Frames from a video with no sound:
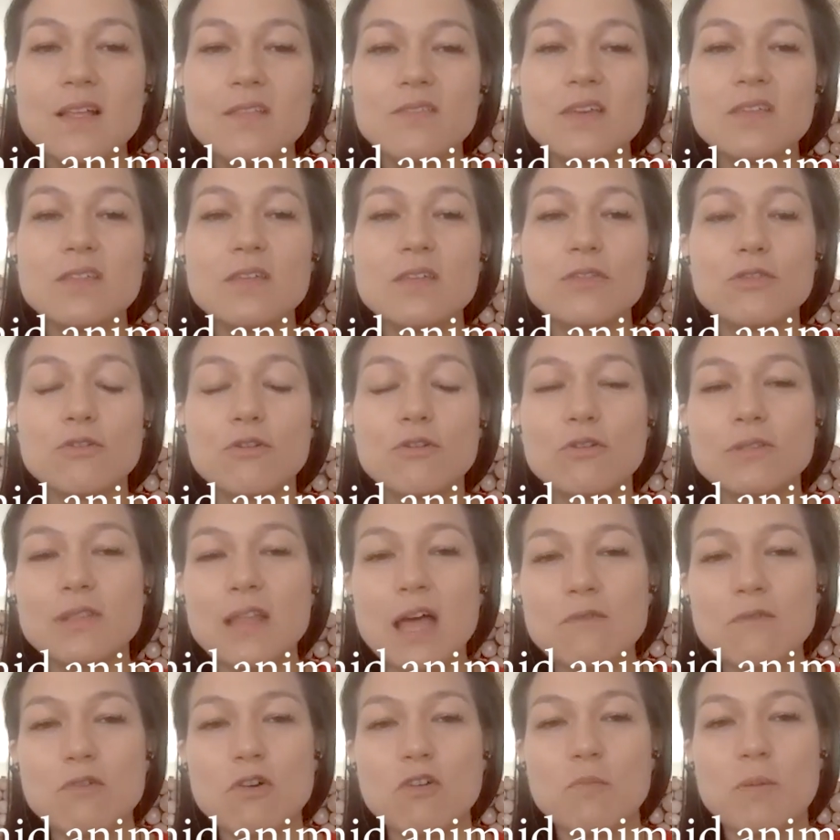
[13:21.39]
Then the third
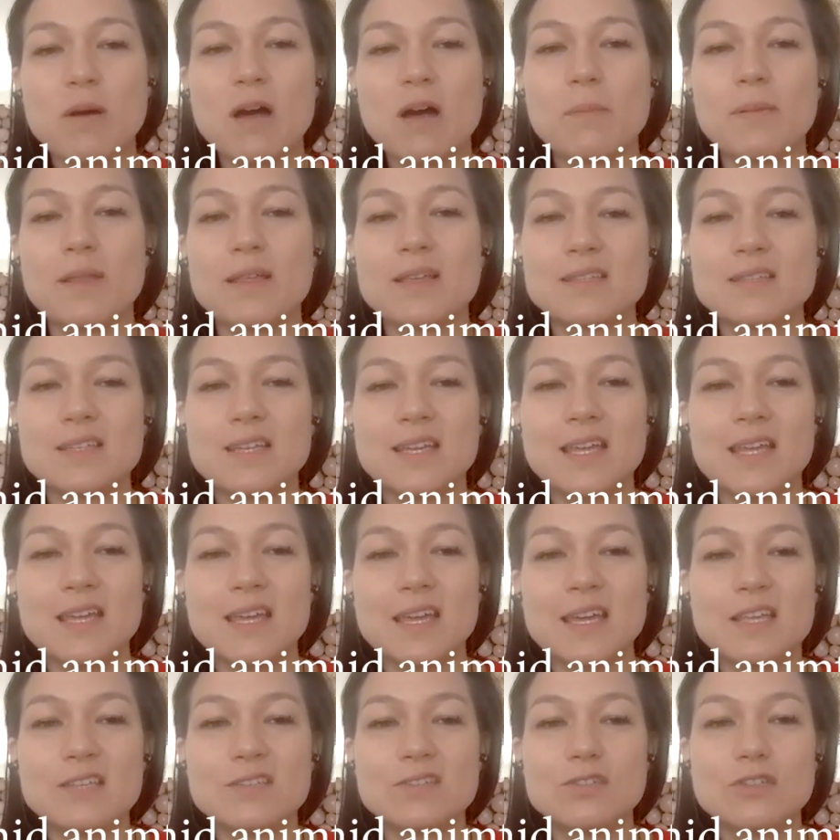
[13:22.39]
level of
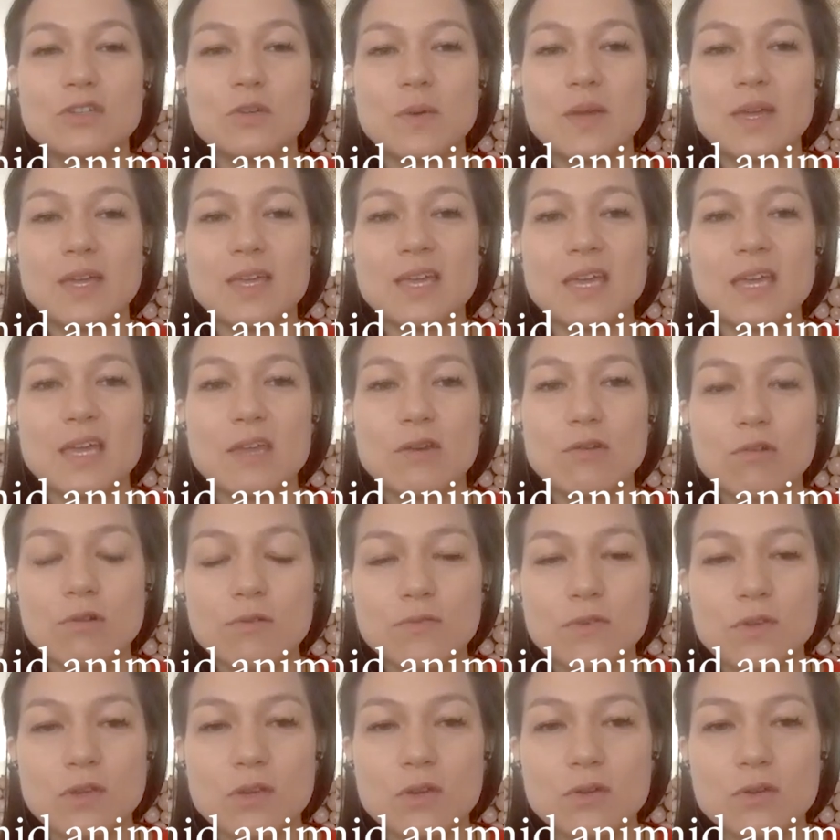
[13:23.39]
publicity is doing
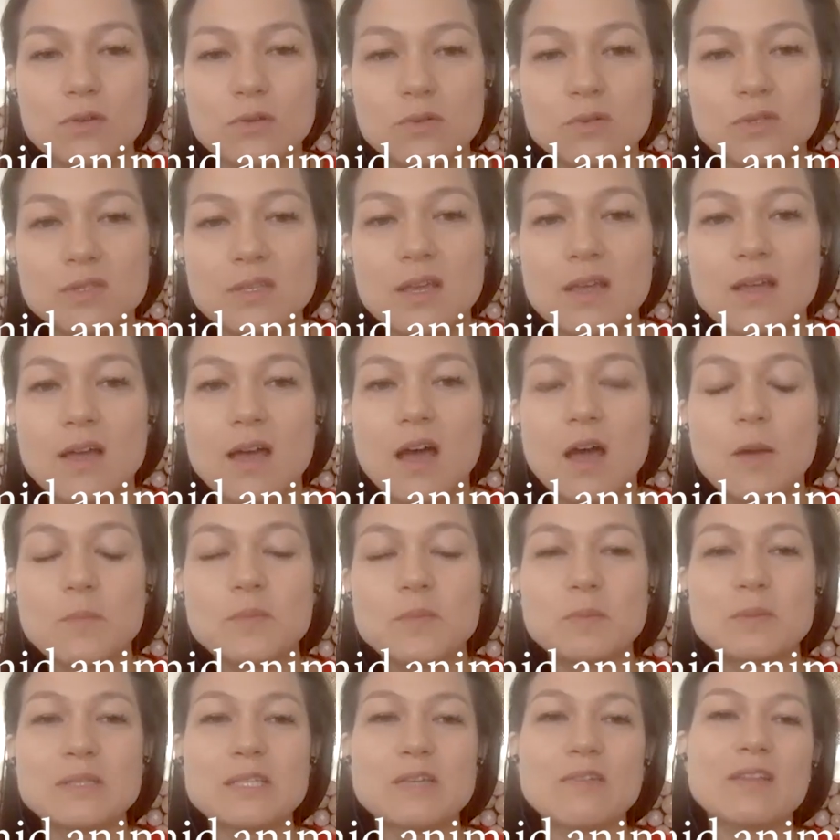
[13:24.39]
interviews, um,
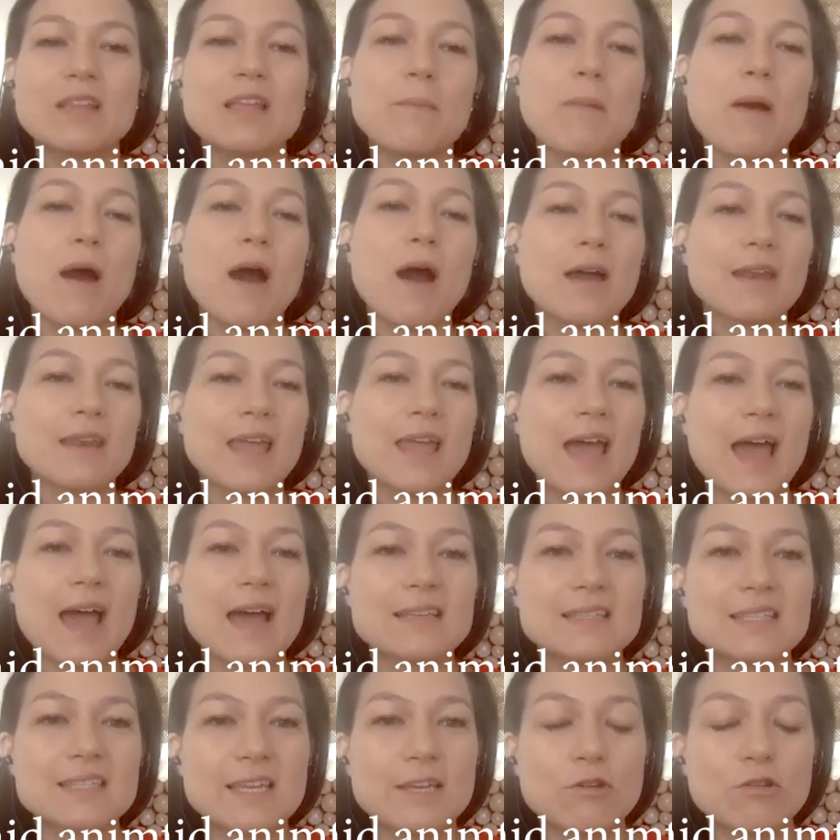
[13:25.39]
specifically
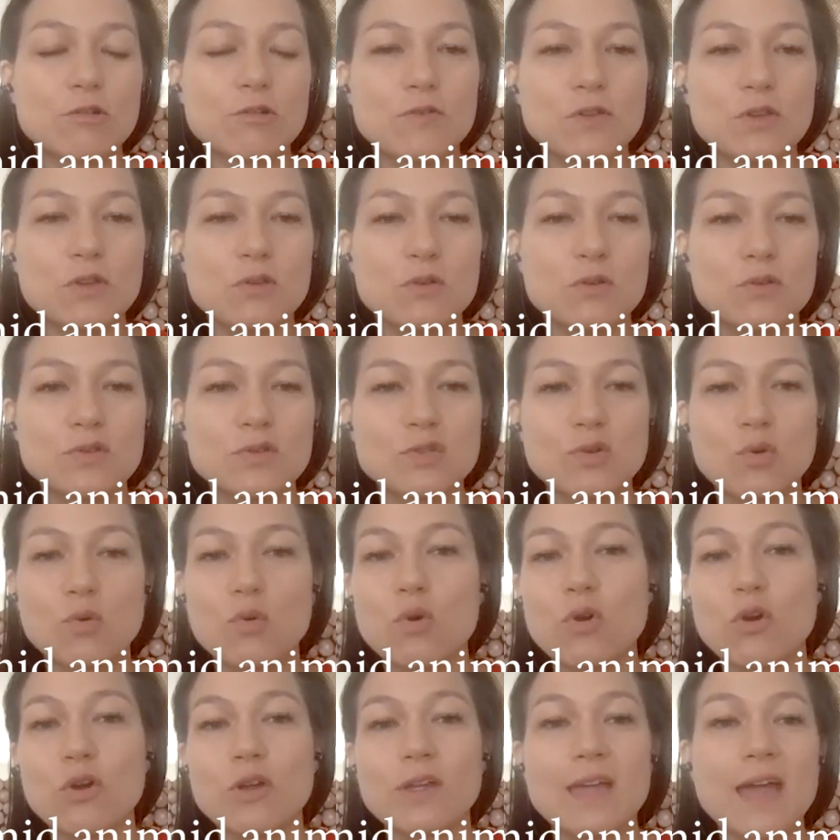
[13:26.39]
podcast interviews
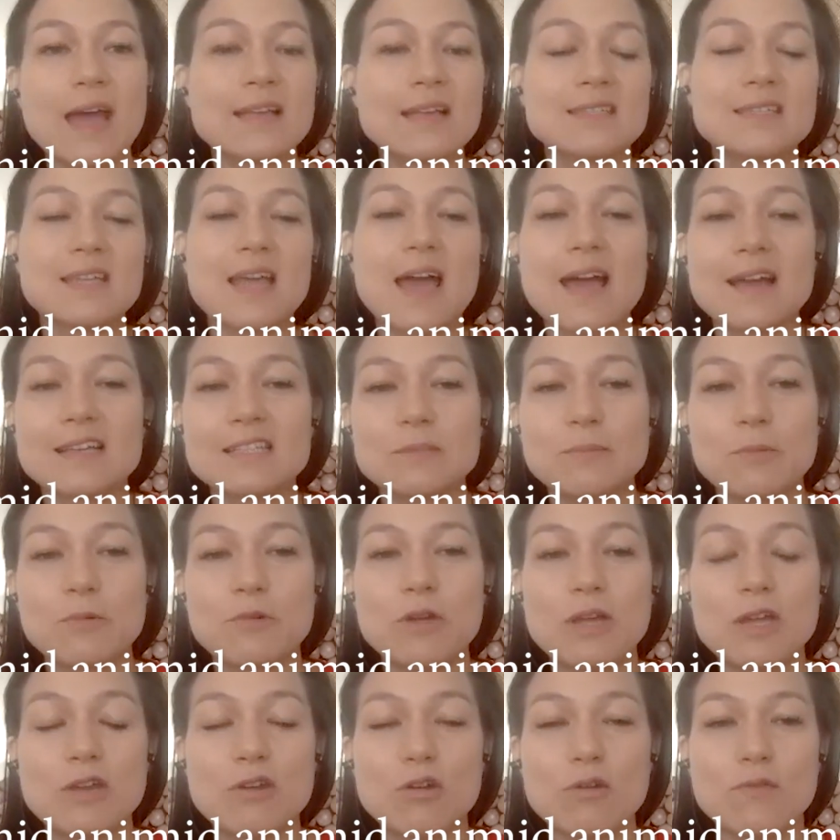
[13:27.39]
or guest
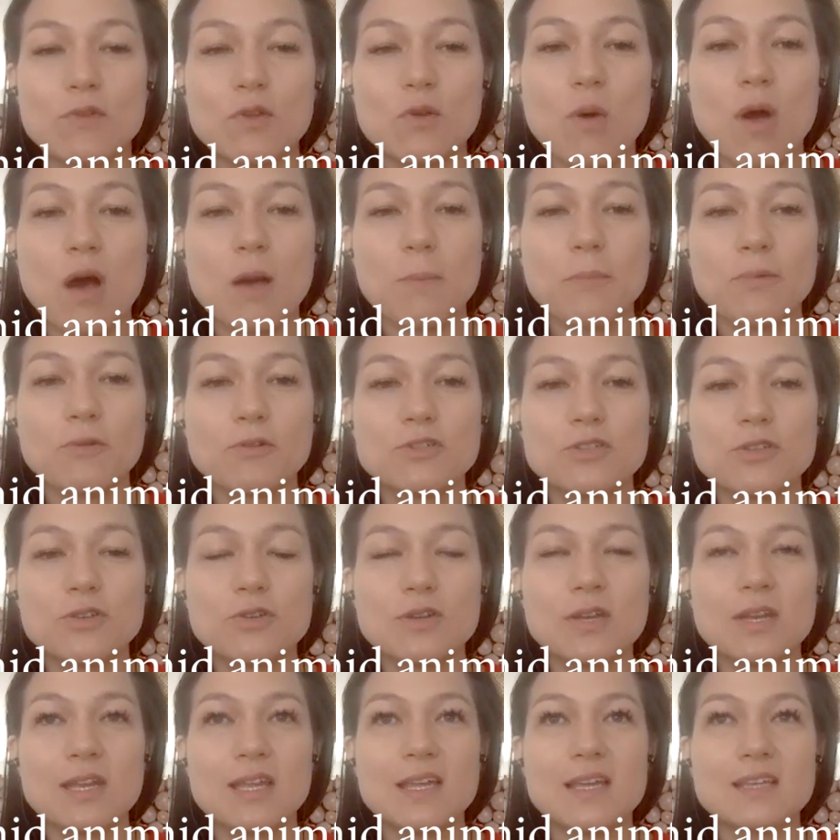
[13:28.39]
expert interview
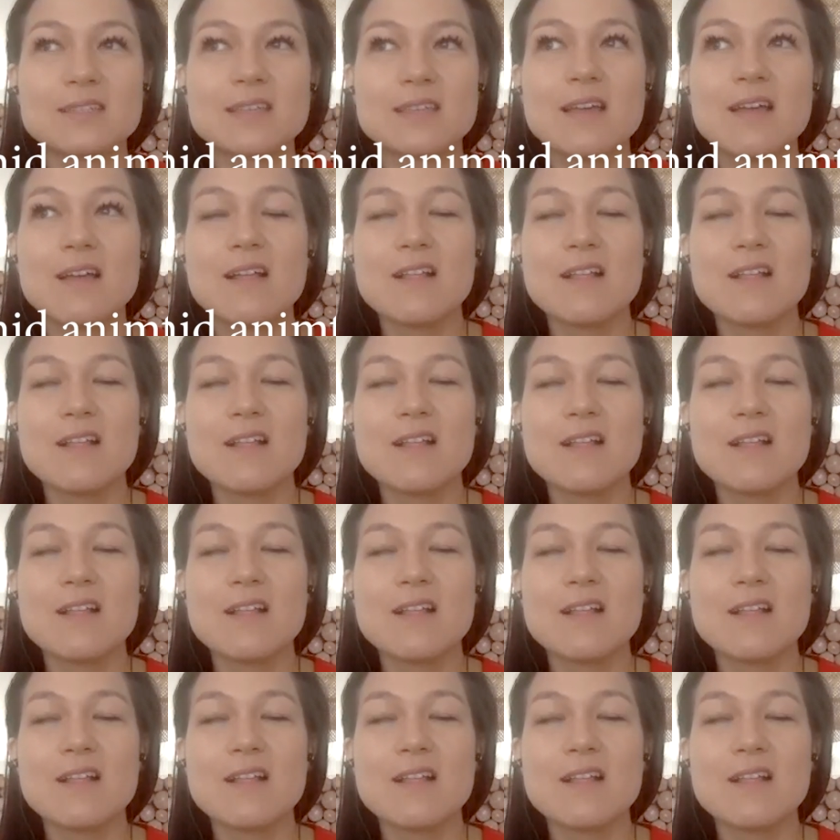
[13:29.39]
opportunities.